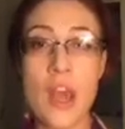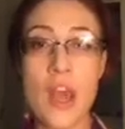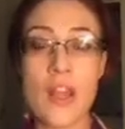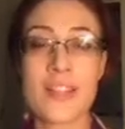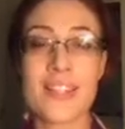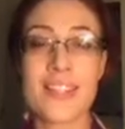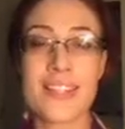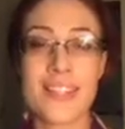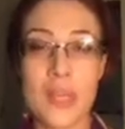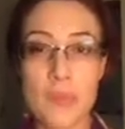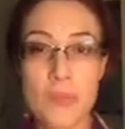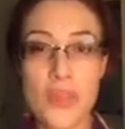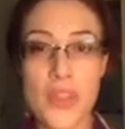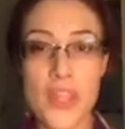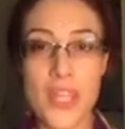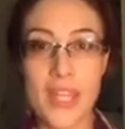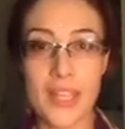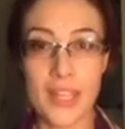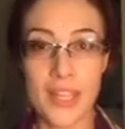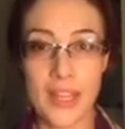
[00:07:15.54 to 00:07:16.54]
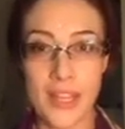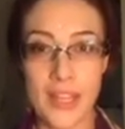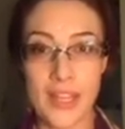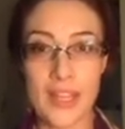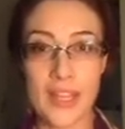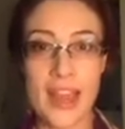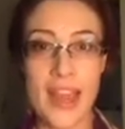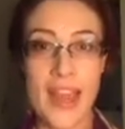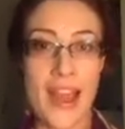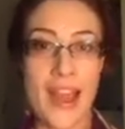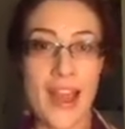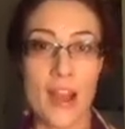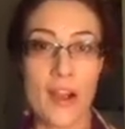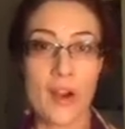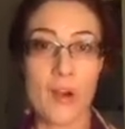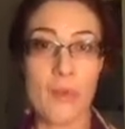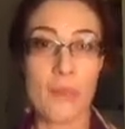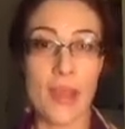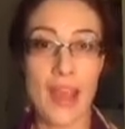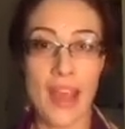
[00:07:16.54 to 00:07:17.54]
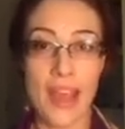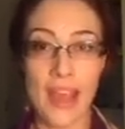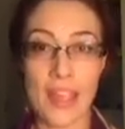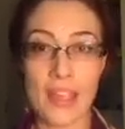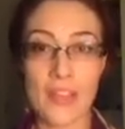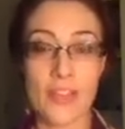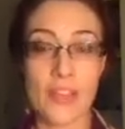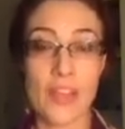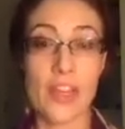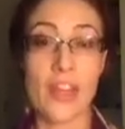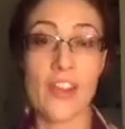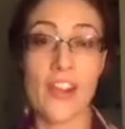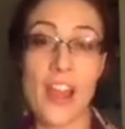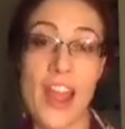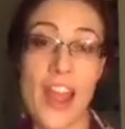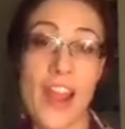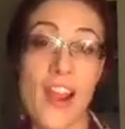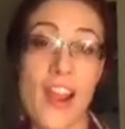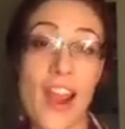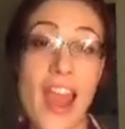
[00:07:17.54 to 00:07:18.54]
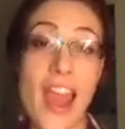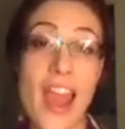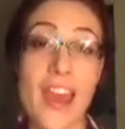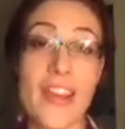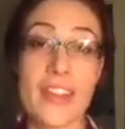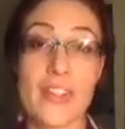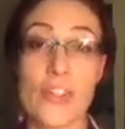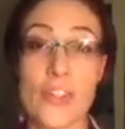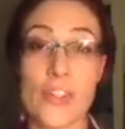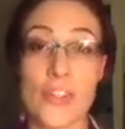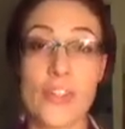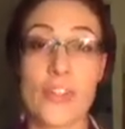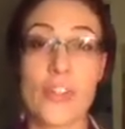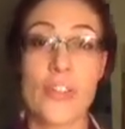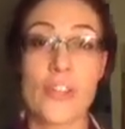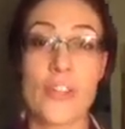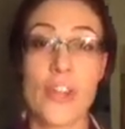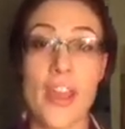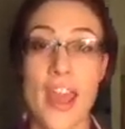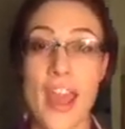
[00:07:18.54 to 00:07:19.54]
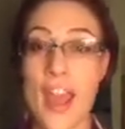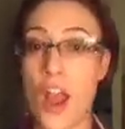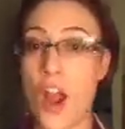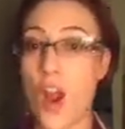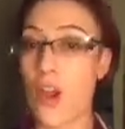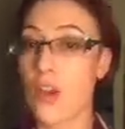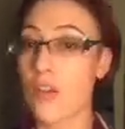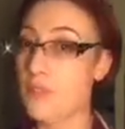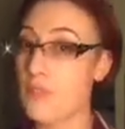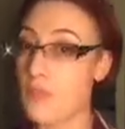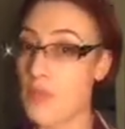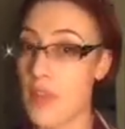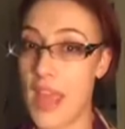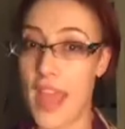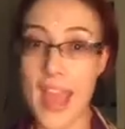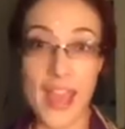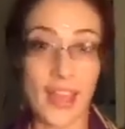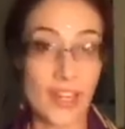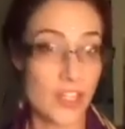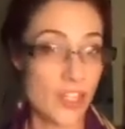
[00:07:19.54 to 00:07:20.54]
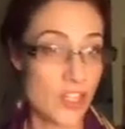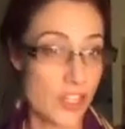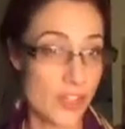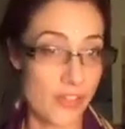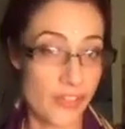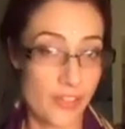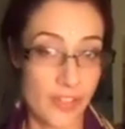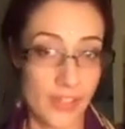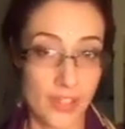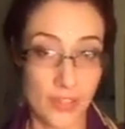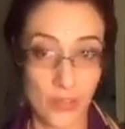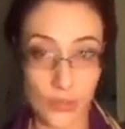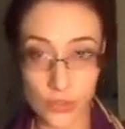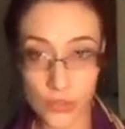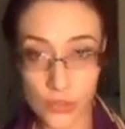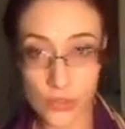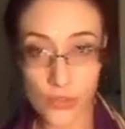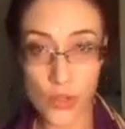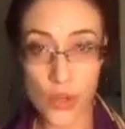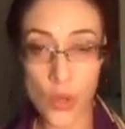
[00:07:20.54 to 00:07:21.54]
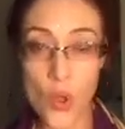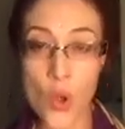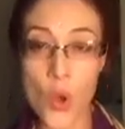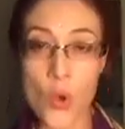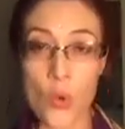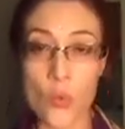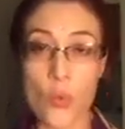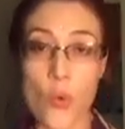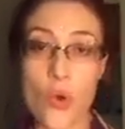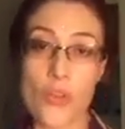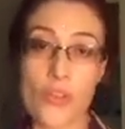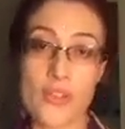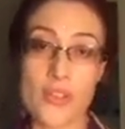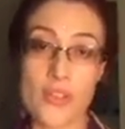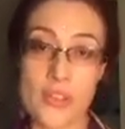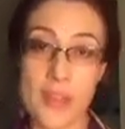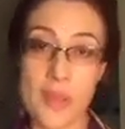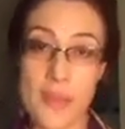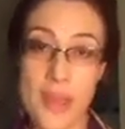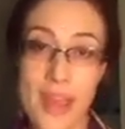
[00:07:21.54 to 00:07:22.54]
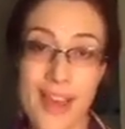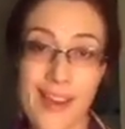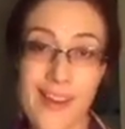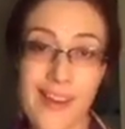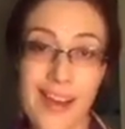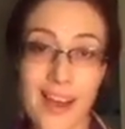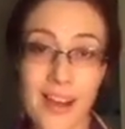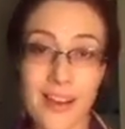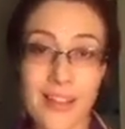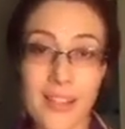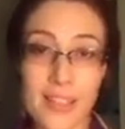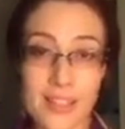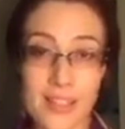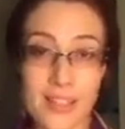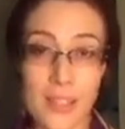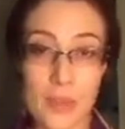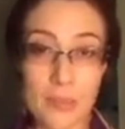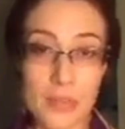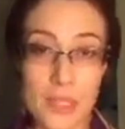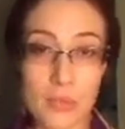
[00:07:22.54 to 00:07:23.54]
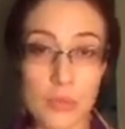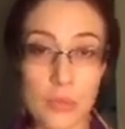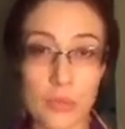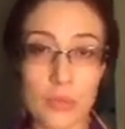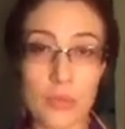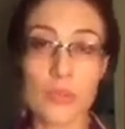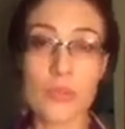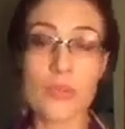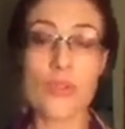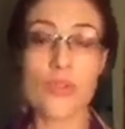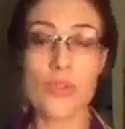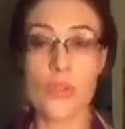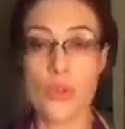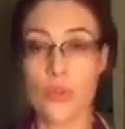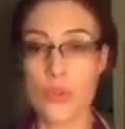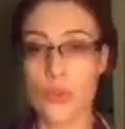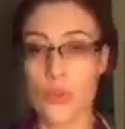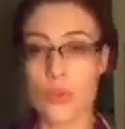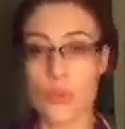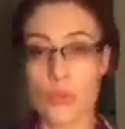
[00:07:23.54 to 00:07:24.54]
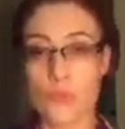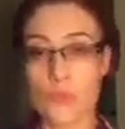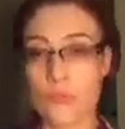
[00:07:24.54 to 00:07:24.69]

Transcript: something in our behavior, our attitude, our energy field was somehow unacceptable to